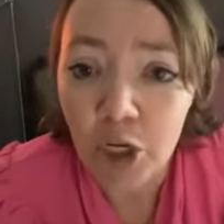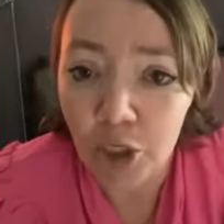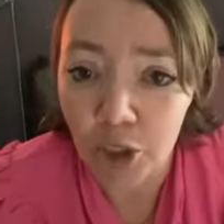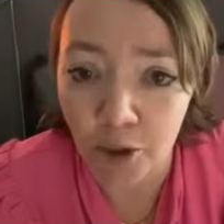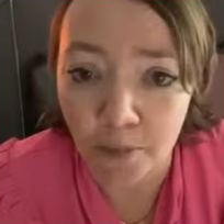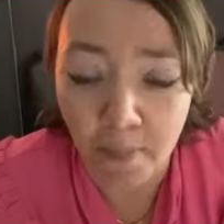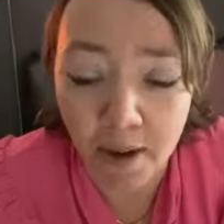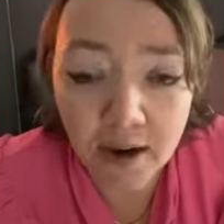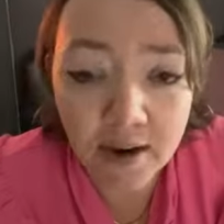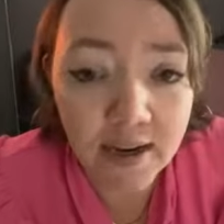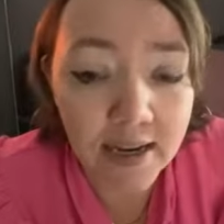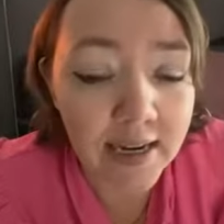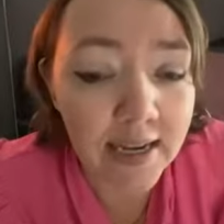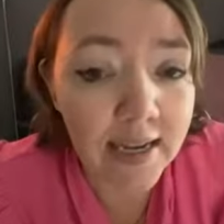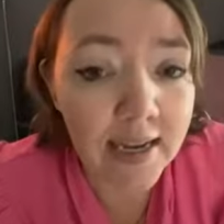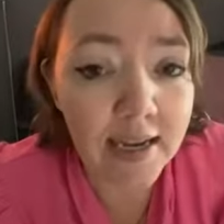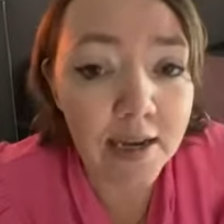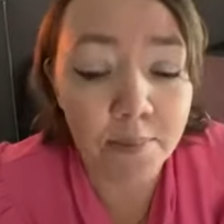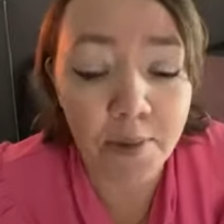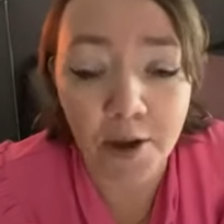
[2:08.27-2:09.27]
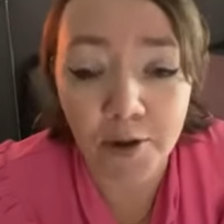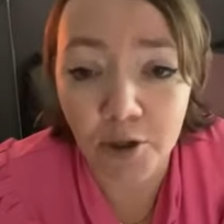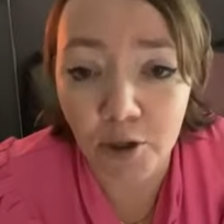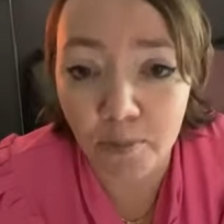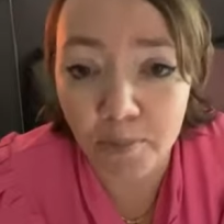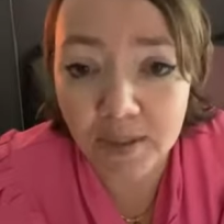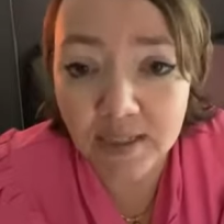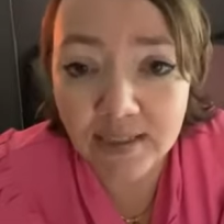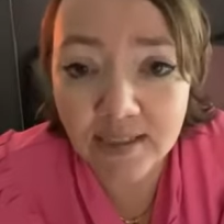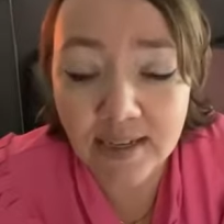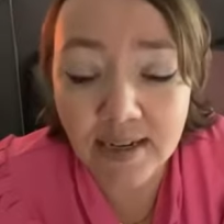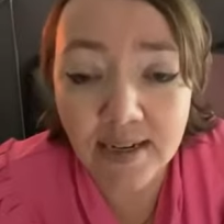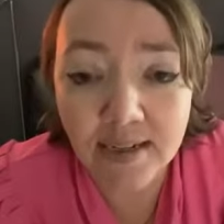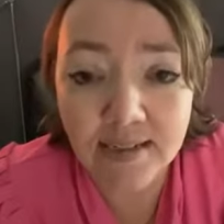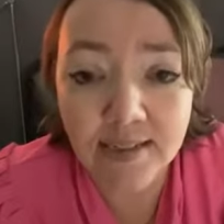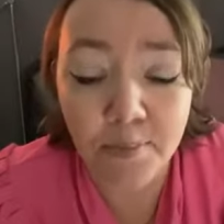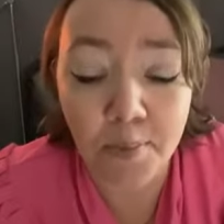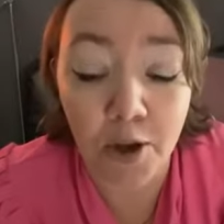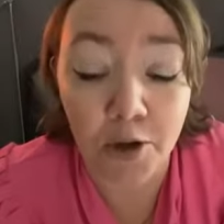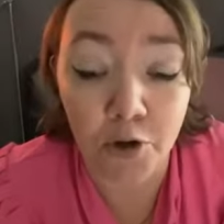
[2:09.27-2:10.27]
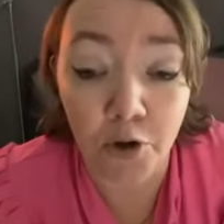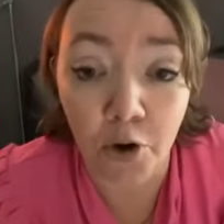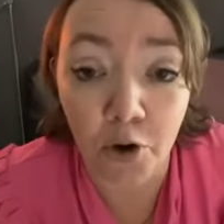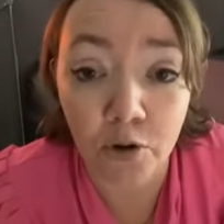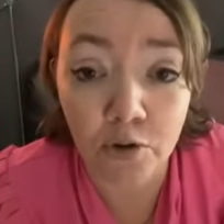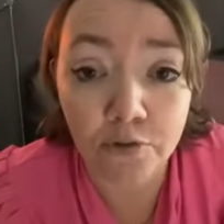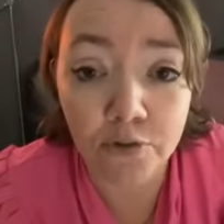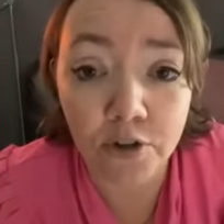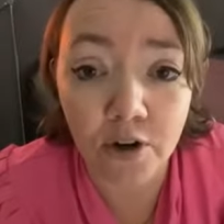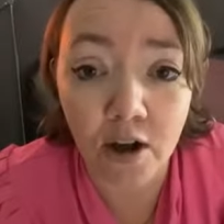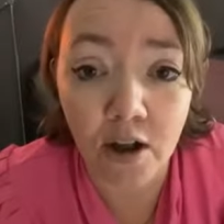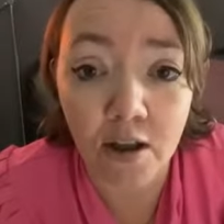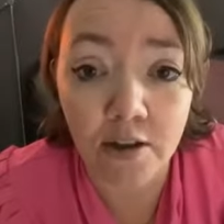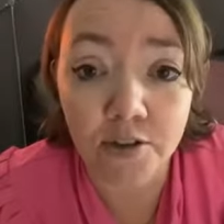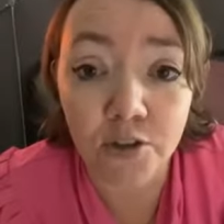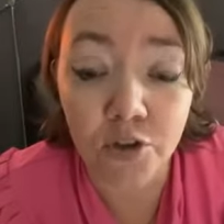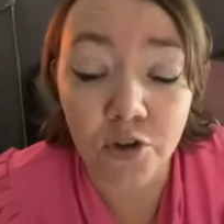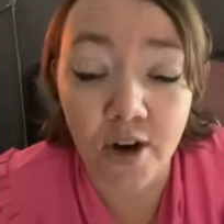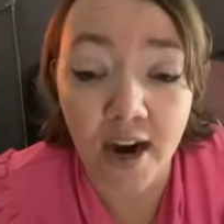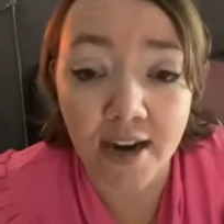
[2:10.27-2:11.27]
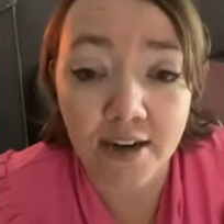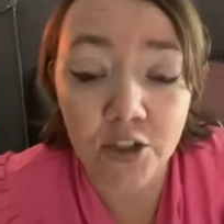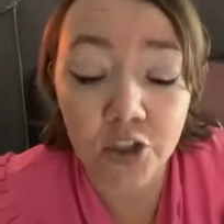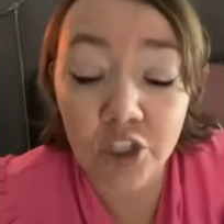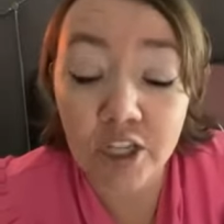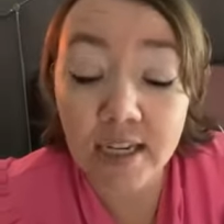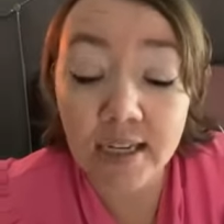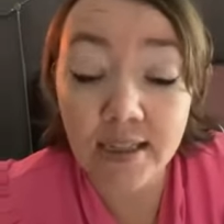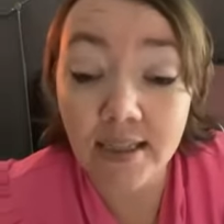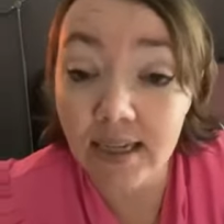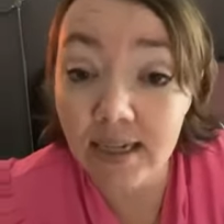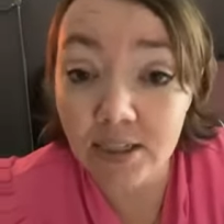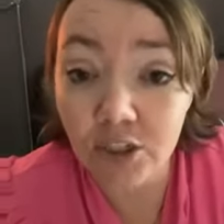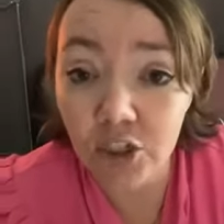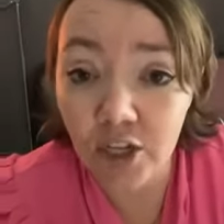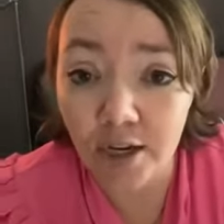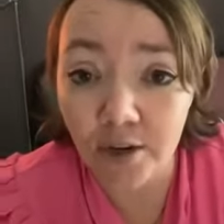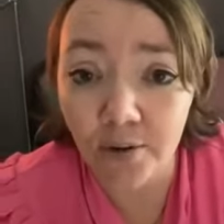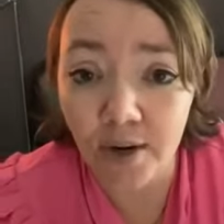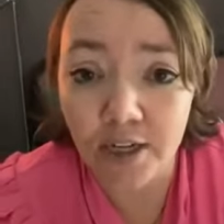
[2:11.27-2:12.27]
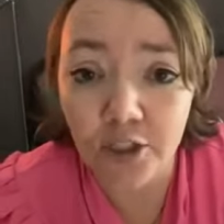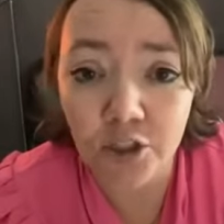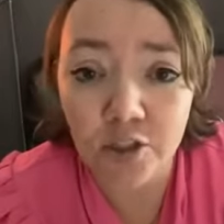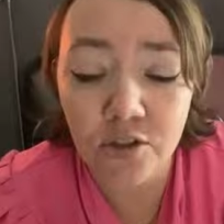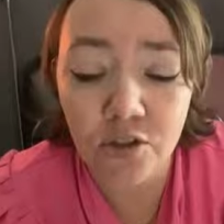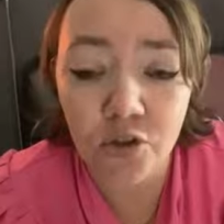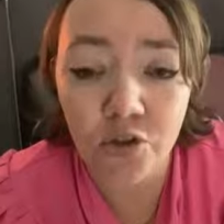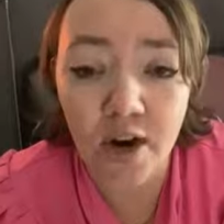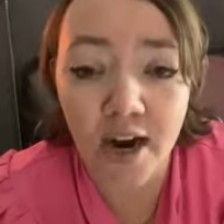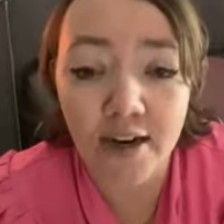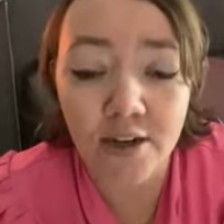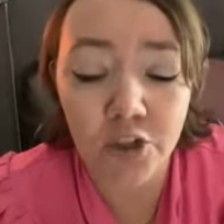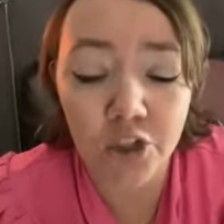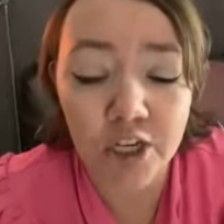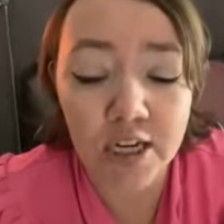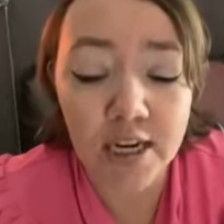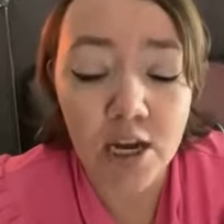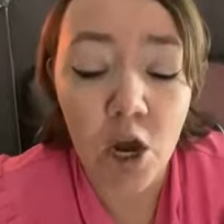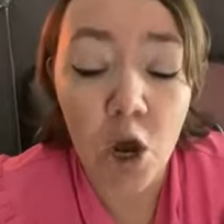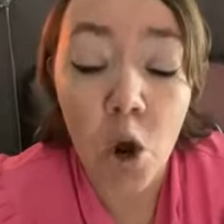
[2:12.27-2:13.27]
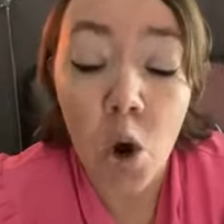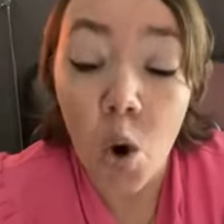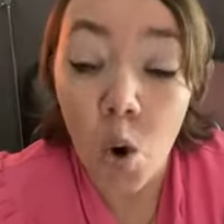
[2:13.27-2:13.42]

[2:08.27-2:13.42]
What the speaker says: your marketing, about your business, about your overall strategy, lead generation strategy,